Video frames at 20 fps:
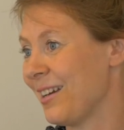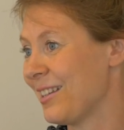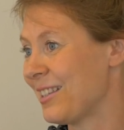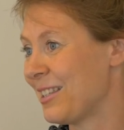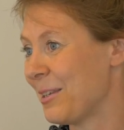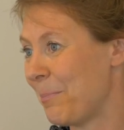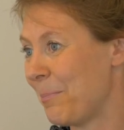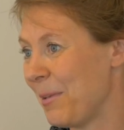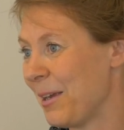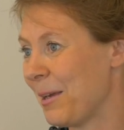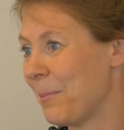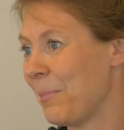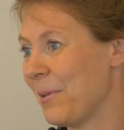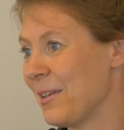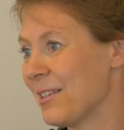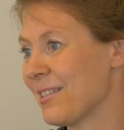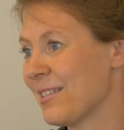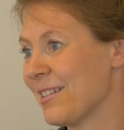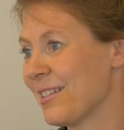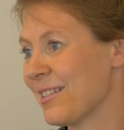It's a big
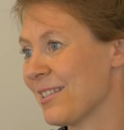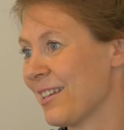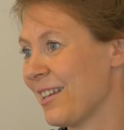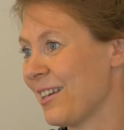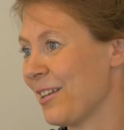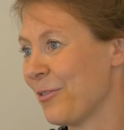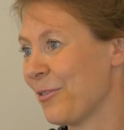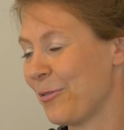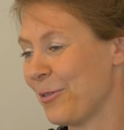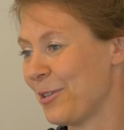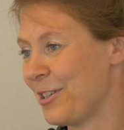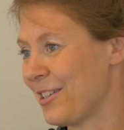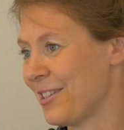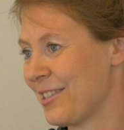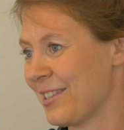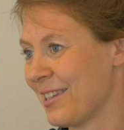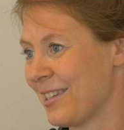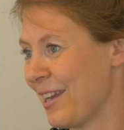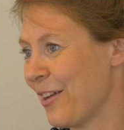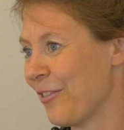business, and if we
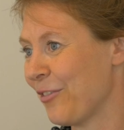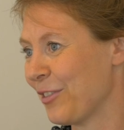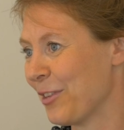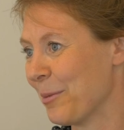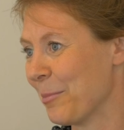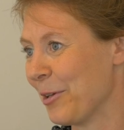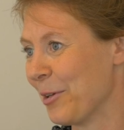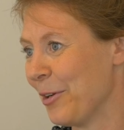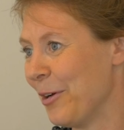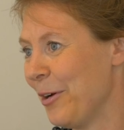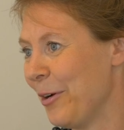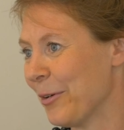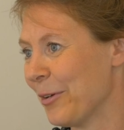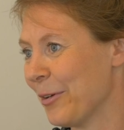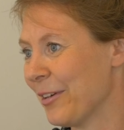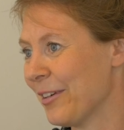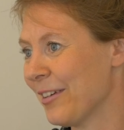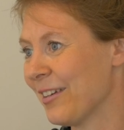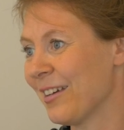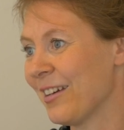just left them
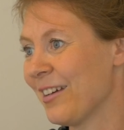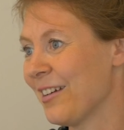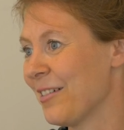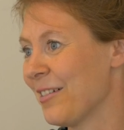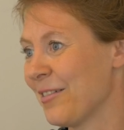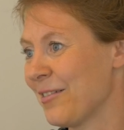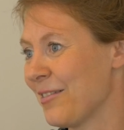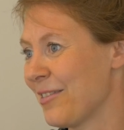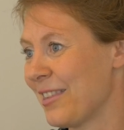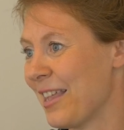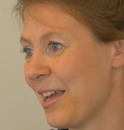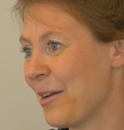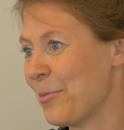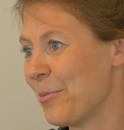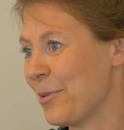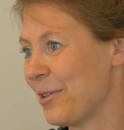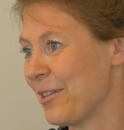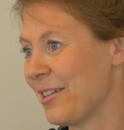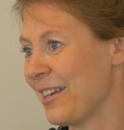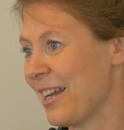alone, they
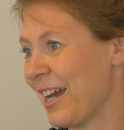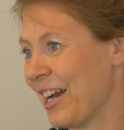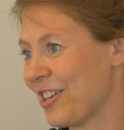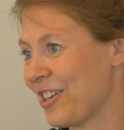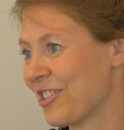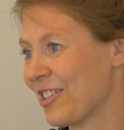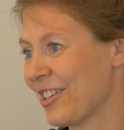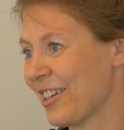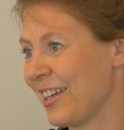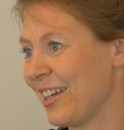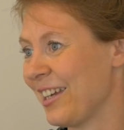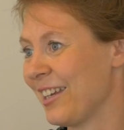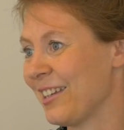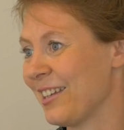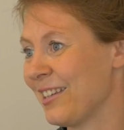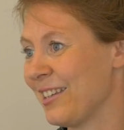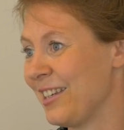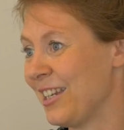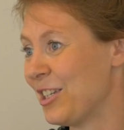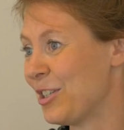wouldn't
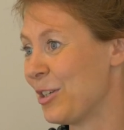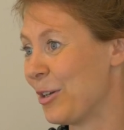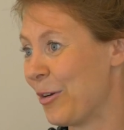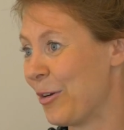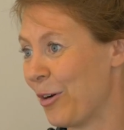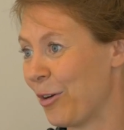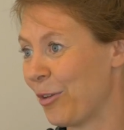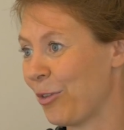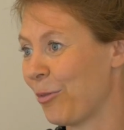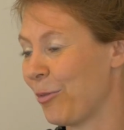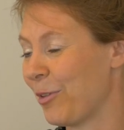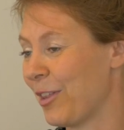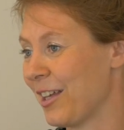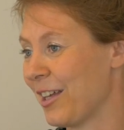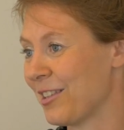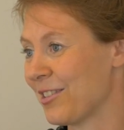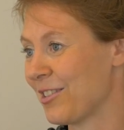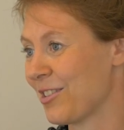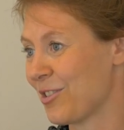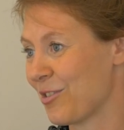actually need to go through
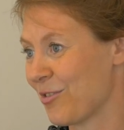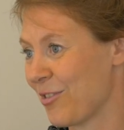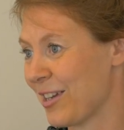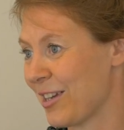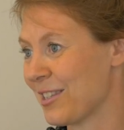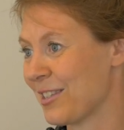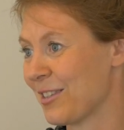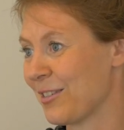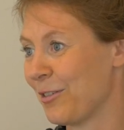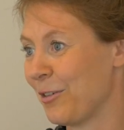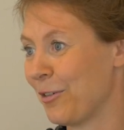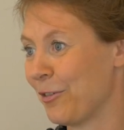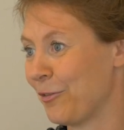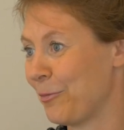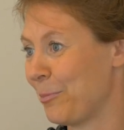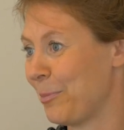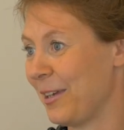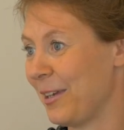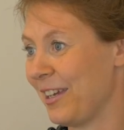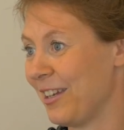that stress
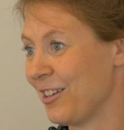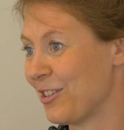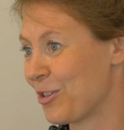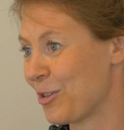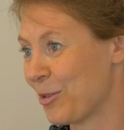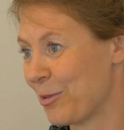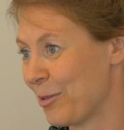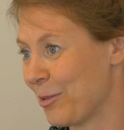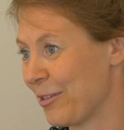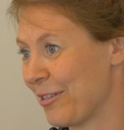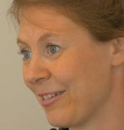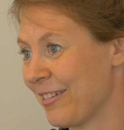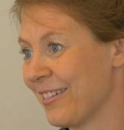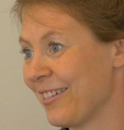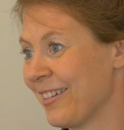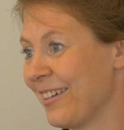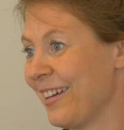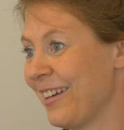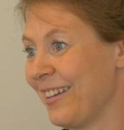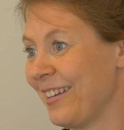of being
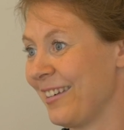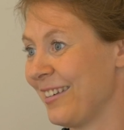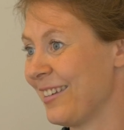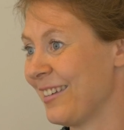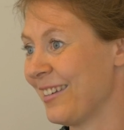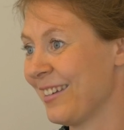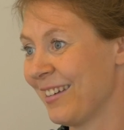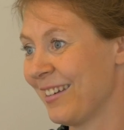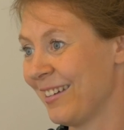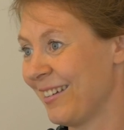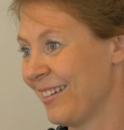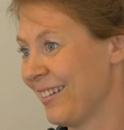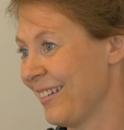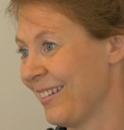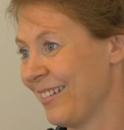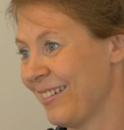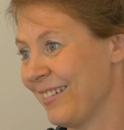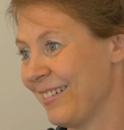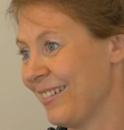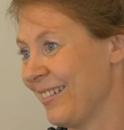shorn and
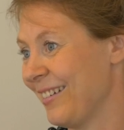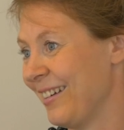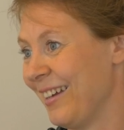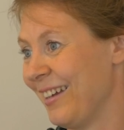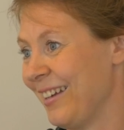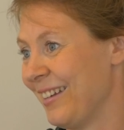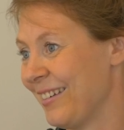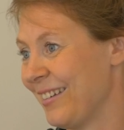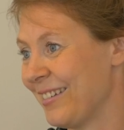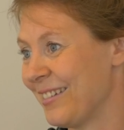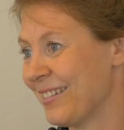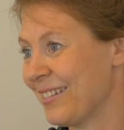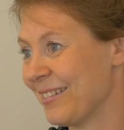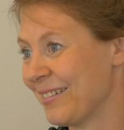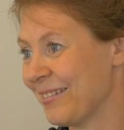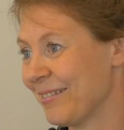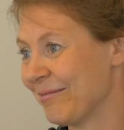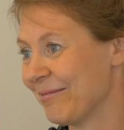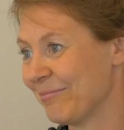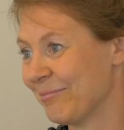
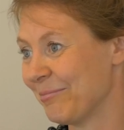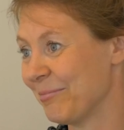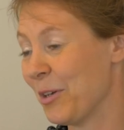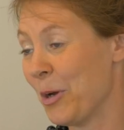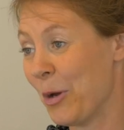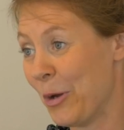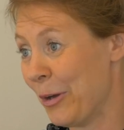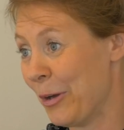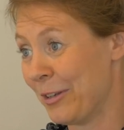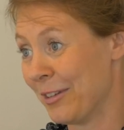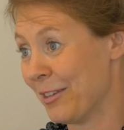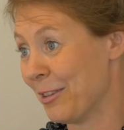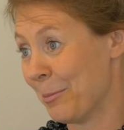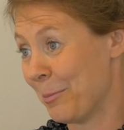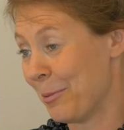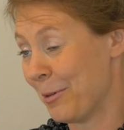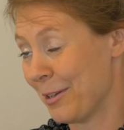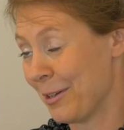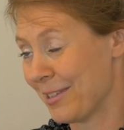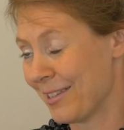hurt in
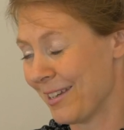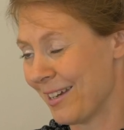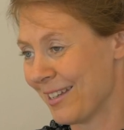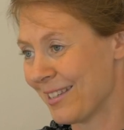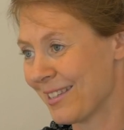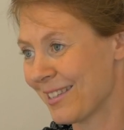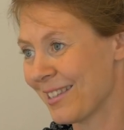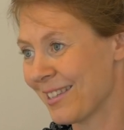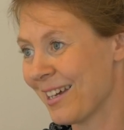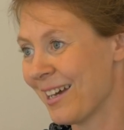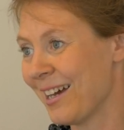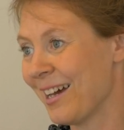the process.